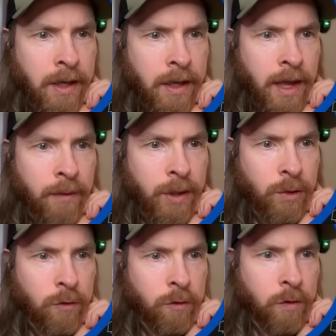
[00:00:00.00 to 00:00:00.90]
Can we
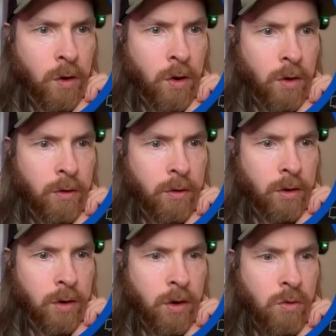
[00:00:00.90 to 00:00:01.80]
do four point
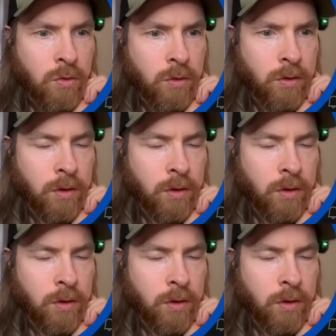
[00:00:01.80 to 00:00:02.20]
oh?